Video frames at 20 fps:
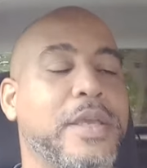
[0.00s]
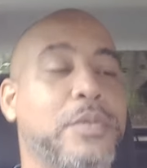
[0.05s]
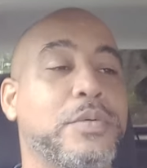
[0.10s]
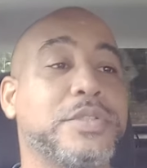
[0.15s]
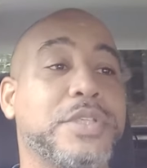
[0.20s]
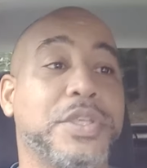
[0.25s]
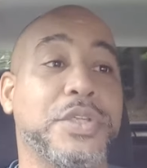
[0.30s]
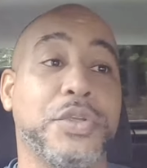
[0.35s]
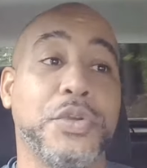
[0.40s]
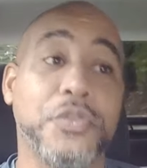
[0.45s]

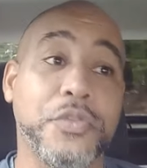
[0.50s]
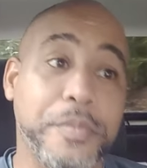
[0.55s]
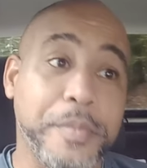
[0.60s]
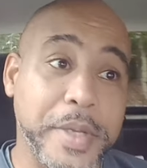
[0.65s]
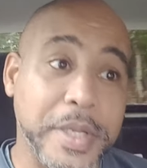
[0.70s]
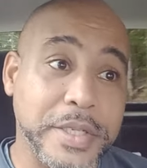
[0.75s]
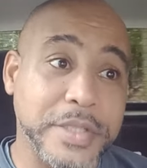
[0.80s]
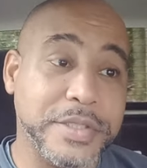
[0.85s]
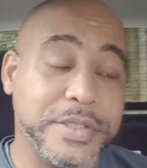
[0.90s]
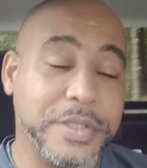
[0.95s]
was a youth
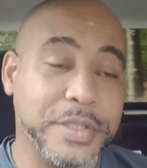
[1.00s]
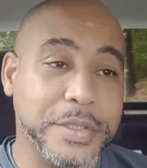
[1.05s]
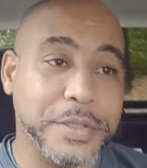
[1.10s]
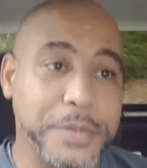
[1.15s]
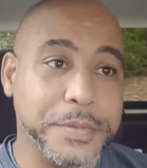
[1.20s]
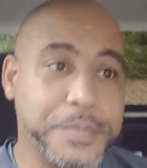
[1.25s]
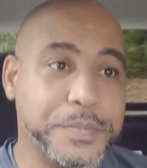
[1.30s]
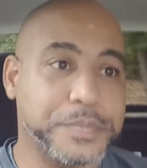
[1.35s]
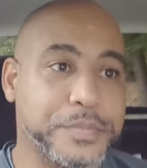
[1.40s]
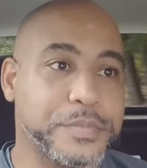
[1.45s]

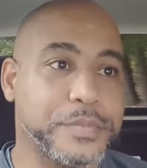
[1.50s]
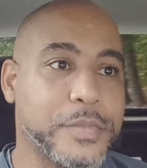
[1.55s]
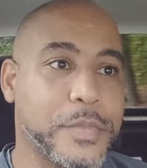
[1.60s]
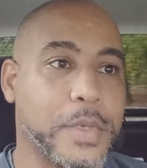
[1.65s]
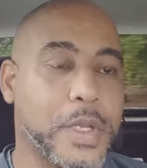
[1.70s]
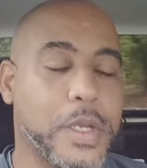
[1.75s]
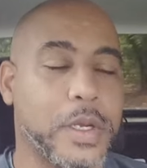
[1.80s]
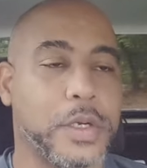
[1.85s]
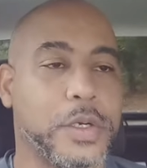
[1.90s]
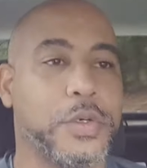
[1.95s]
minister
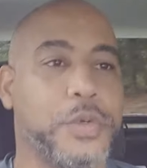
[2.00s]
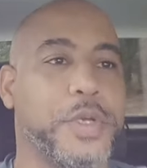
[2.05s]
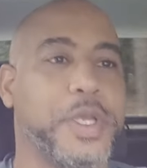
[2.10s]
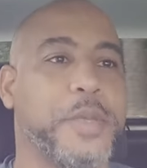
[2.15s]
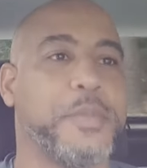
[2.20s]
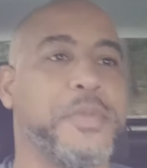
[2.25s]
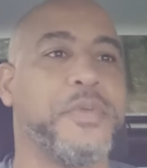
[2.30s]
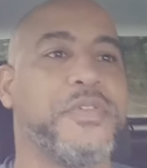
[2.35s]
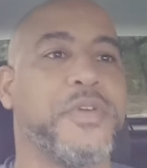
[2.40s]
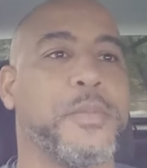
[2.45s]
who
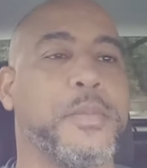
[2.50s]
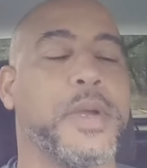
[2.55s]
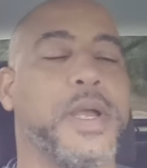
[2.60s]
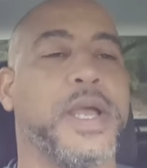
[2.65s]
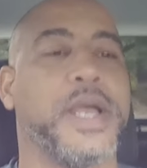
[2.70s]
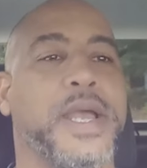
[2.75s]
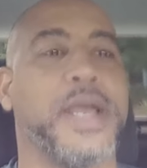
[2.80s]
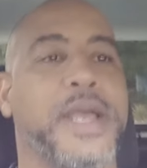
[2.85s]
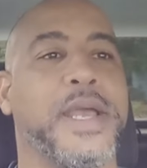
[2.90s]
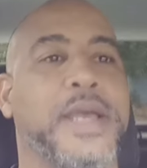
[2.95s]
hit me from
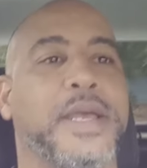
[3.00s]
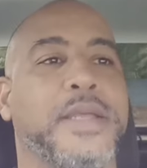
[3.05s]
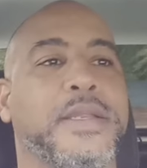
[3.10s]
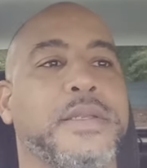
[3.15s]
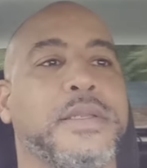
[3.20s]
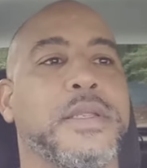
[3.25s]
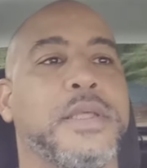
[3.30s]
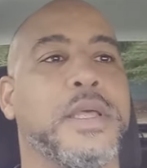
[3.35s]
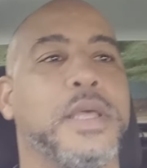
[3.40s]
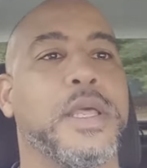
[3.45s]

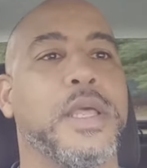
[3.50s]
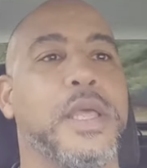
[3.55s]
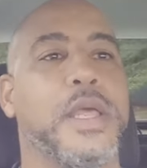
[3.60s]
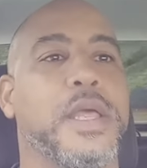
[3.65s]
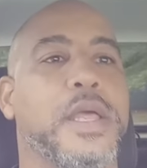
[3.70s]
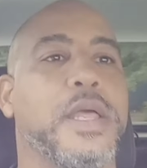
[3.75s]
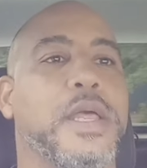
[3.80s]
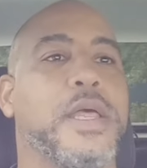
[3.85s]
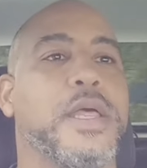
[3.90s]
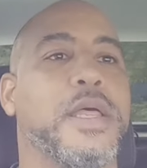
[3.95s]
behind.
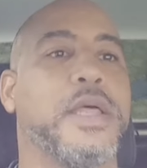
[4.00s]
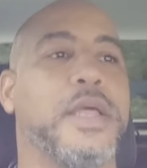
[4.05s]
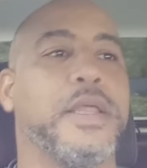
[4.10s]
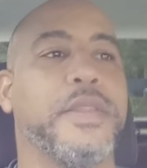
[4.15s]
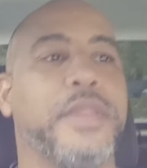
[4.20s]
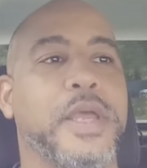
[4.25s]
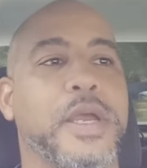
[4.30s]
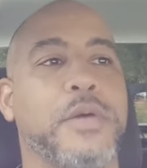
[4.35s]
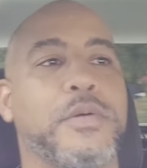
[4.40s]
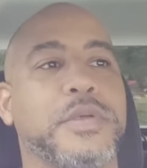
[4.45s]

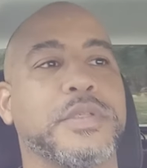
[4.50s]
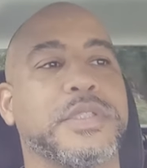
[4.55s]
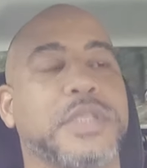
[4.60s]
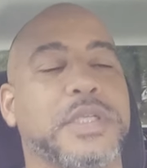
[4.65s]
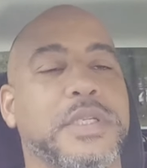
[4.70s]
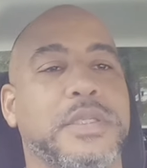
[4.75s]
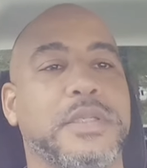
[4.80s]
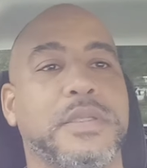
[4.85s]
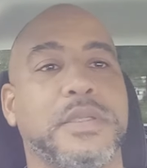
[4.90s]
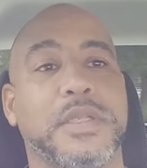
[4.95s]
There was
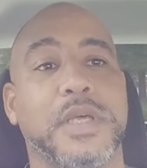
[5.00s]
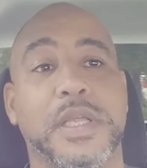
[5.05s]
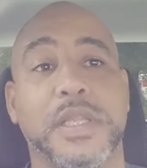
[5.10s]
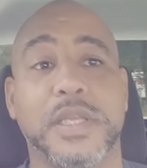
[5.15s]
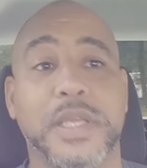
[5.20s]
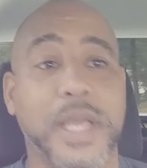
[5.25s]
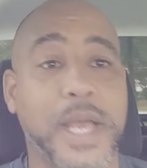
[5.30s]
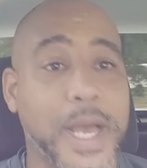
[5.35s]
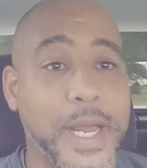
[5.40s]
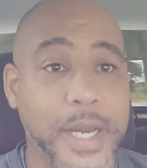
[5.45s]

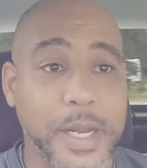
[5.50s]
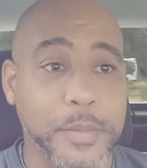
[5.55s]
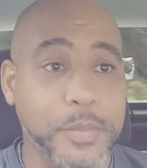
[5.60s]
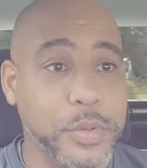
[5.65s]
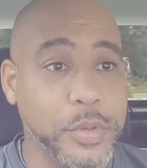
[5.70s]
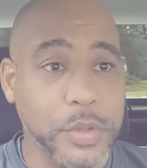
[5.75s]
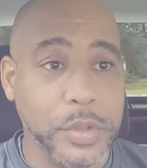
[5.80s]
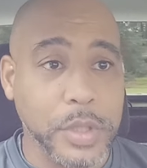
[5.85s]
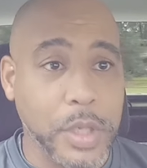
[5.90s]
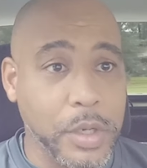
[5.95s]
another guy that
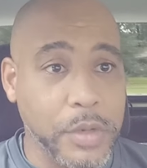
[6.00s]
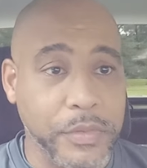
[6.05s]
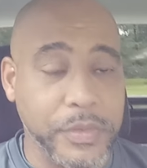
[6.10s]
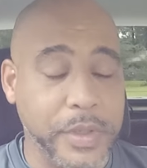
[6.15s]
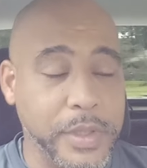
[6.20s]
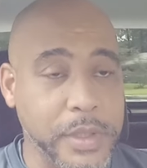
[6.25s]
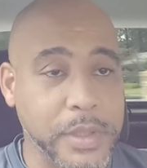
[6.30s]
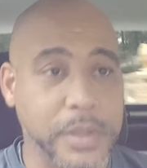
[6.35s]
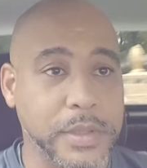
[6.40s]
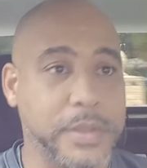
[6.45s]
pulled
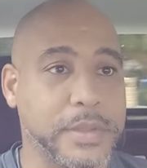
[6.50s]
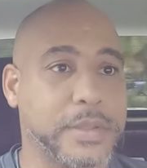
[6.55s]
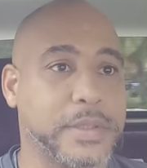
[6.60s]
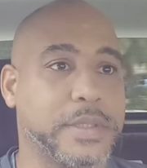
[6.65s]
over